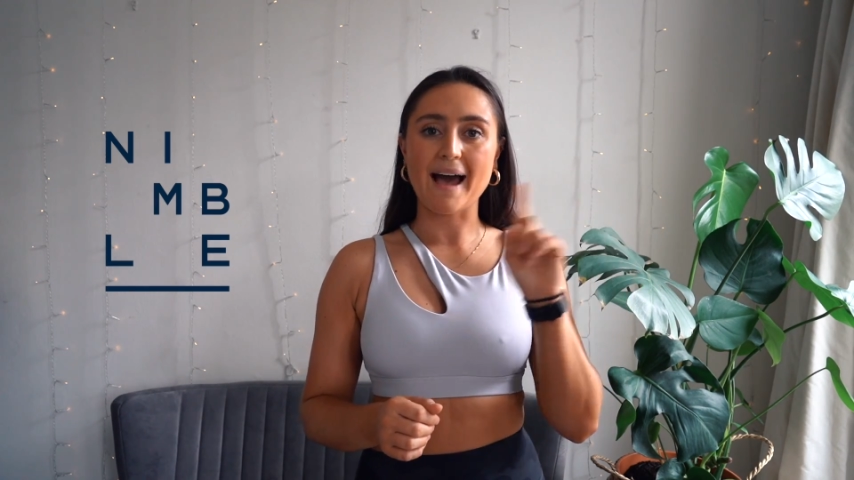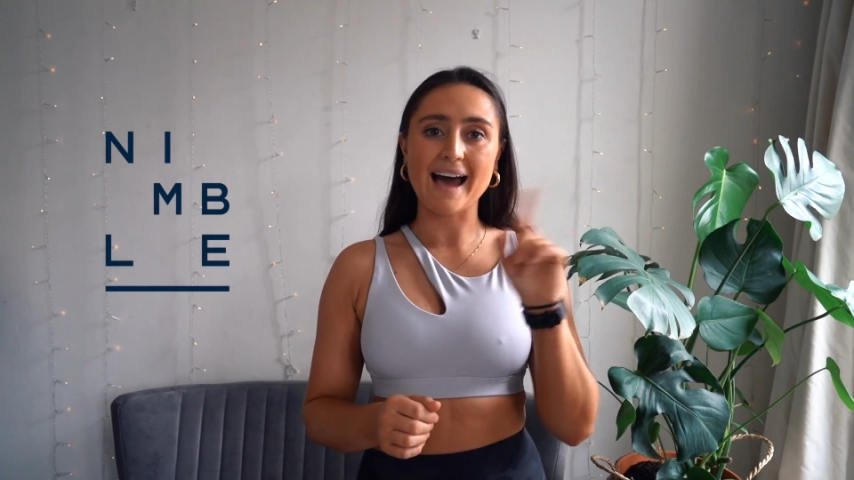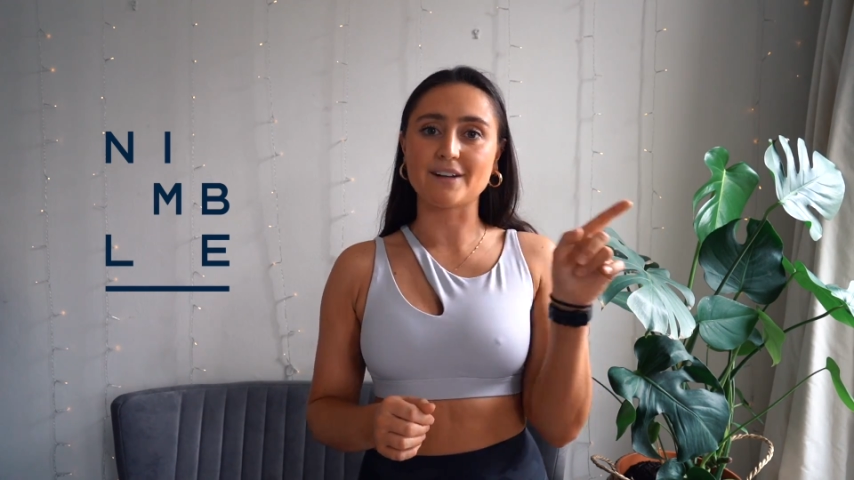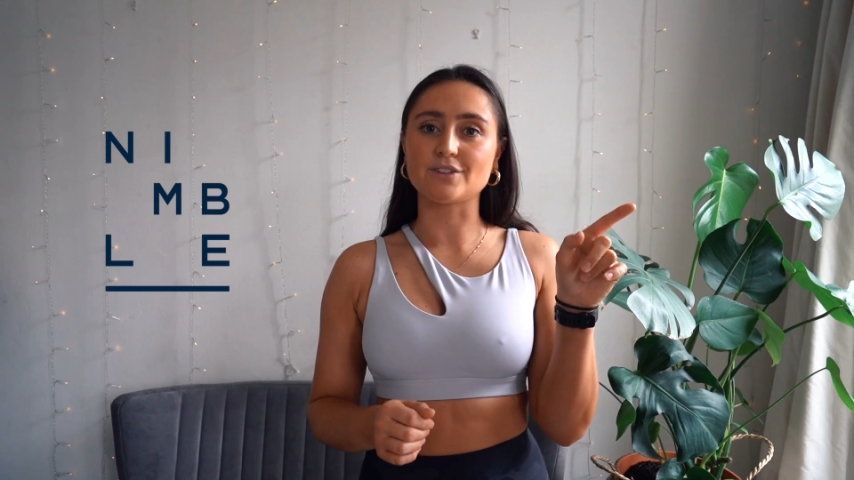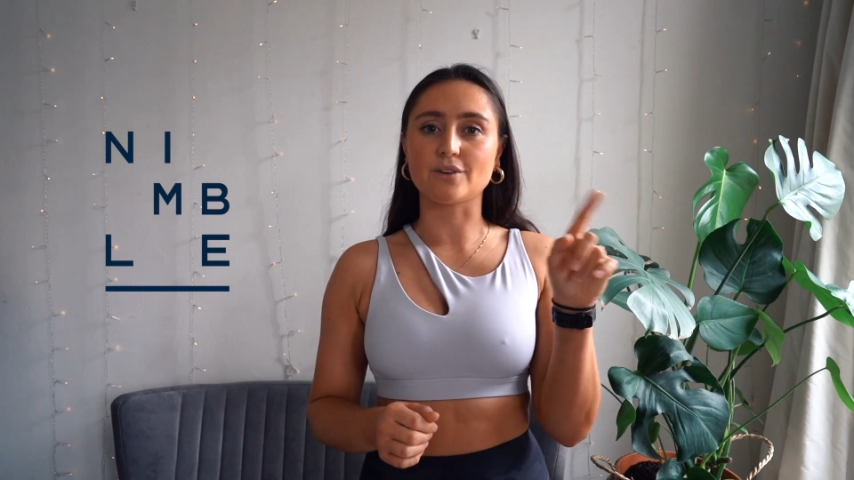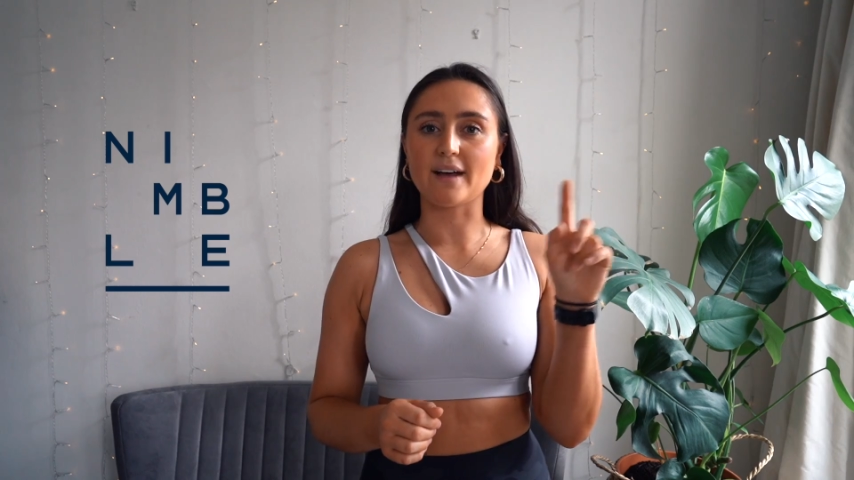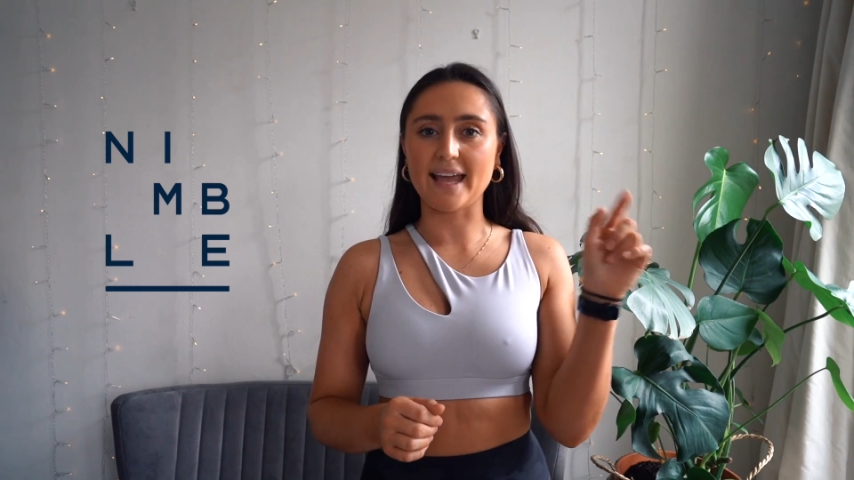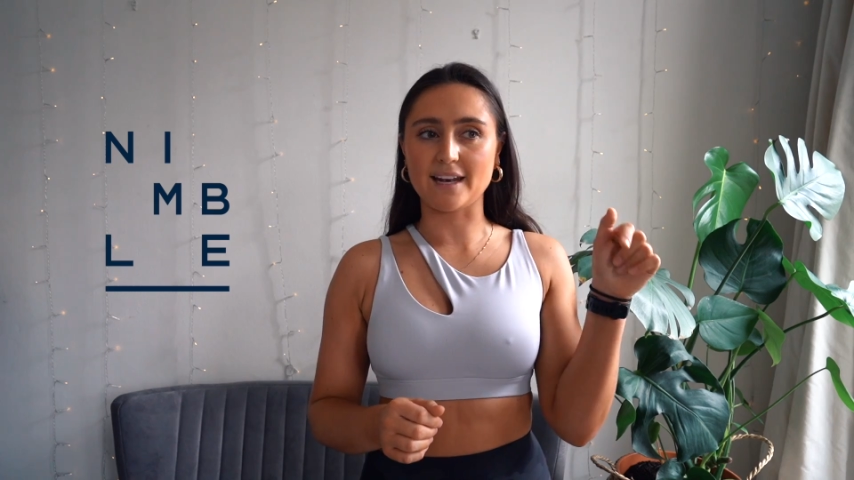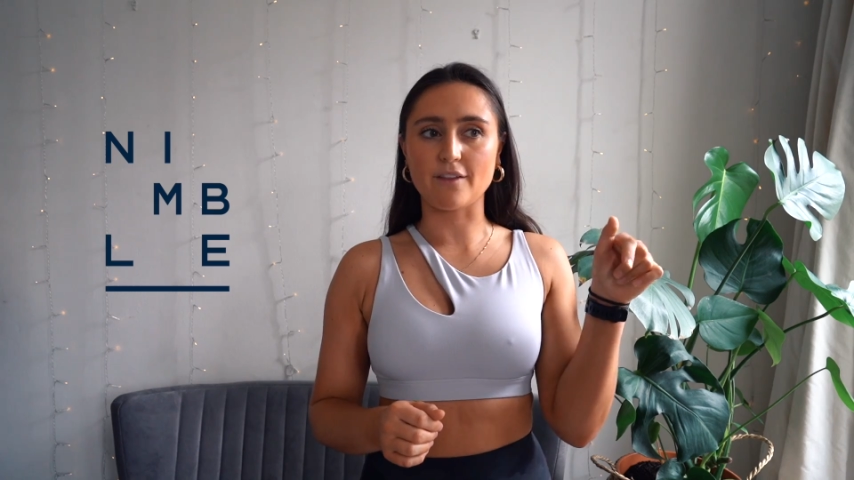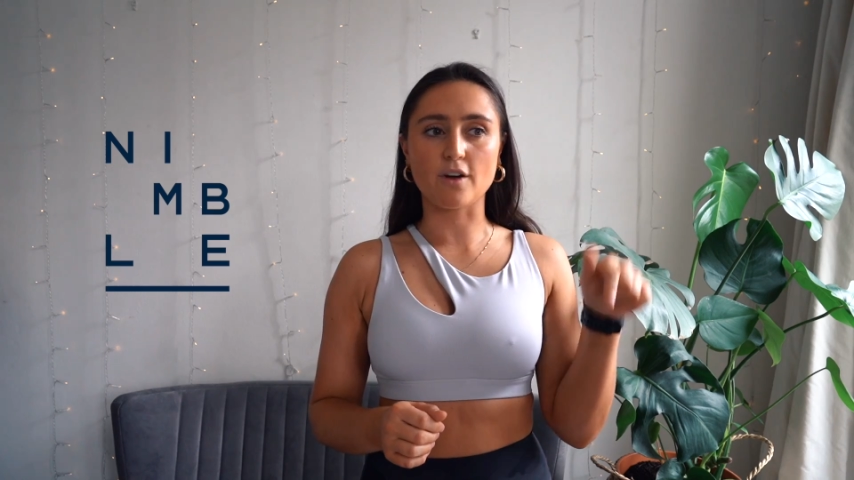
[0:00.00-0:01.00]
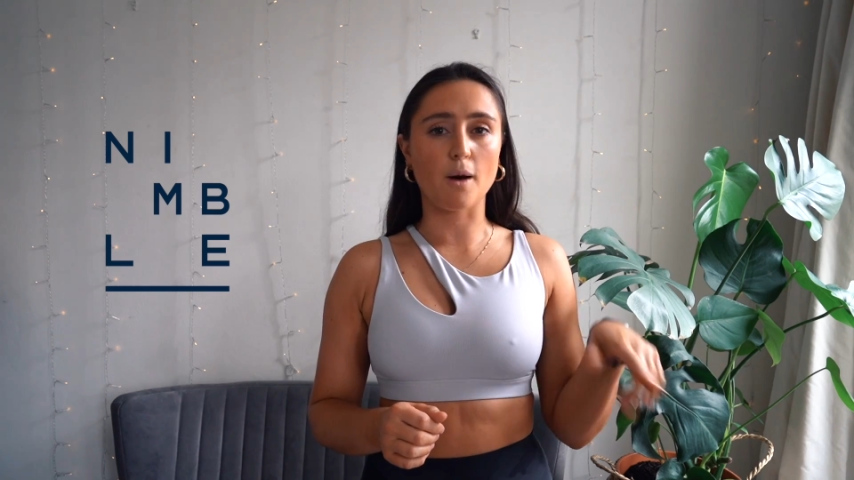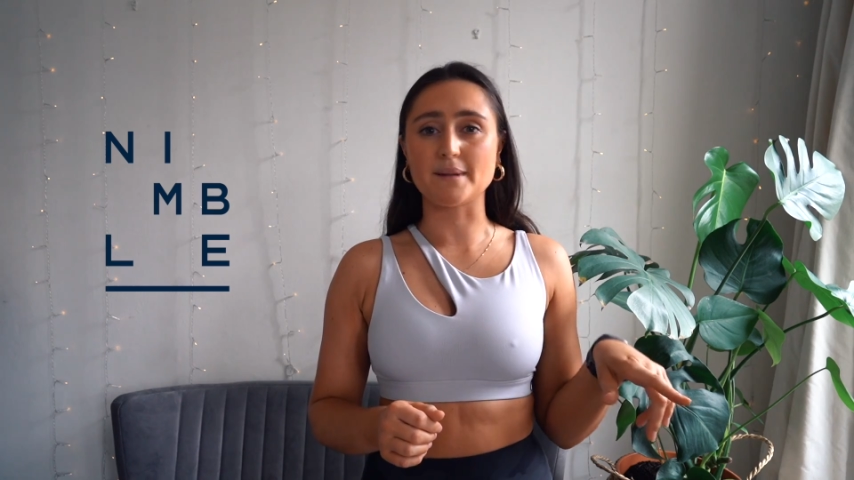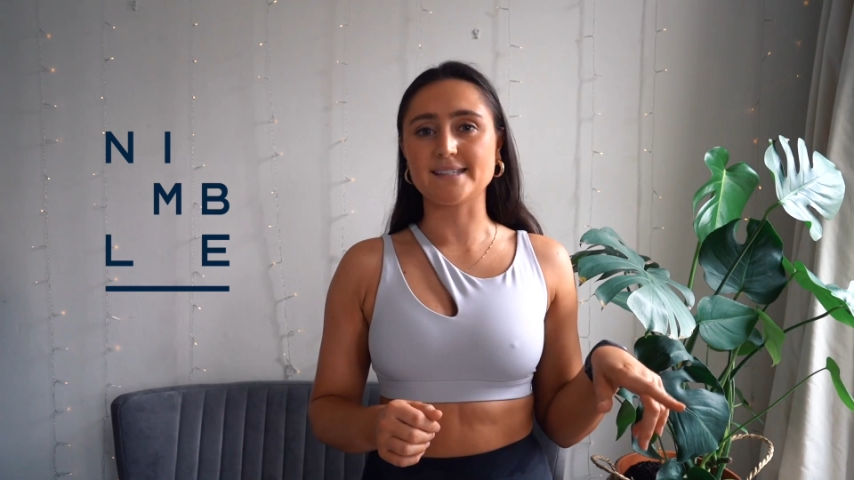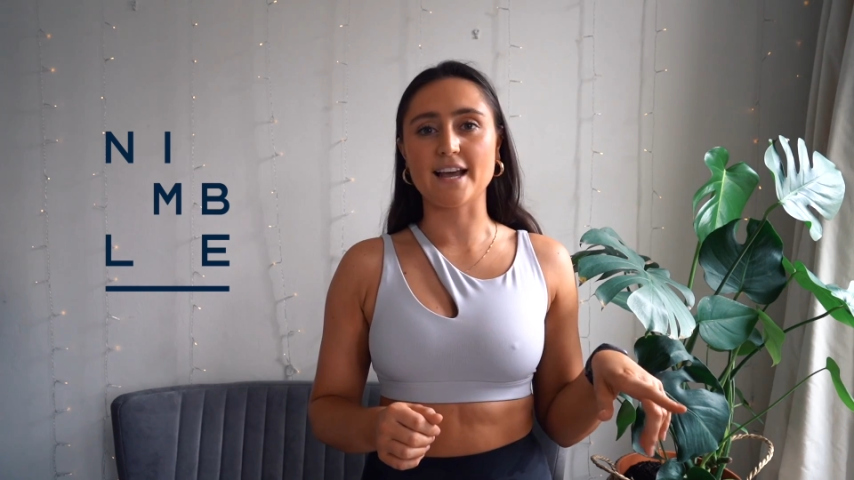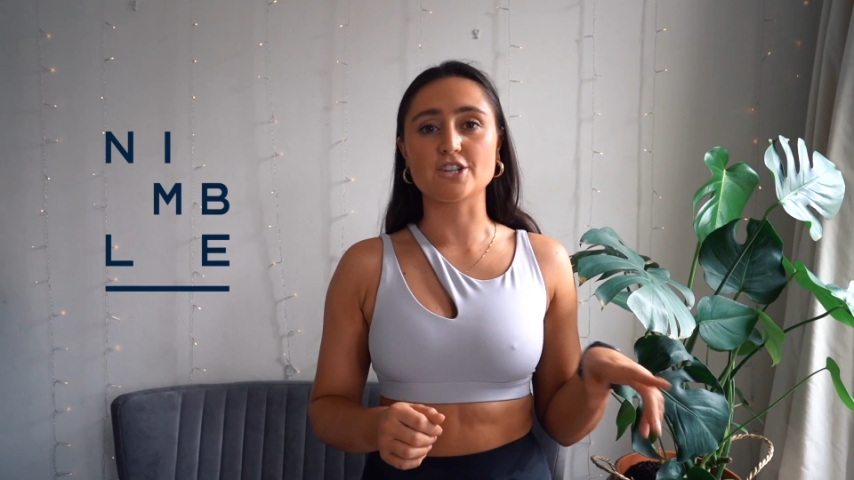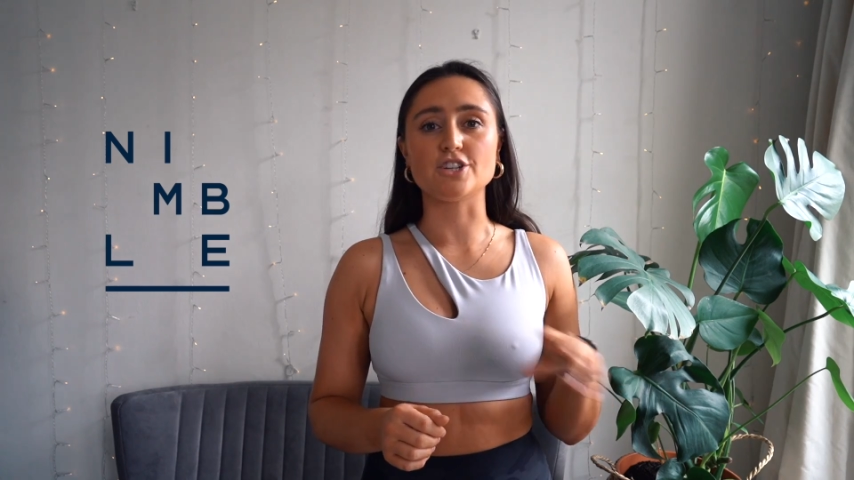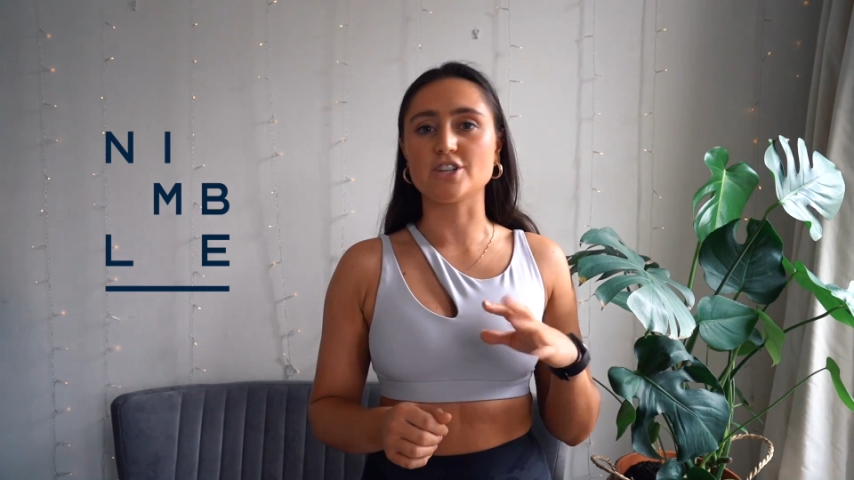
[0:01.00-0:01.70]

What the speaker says: handle in the comment section,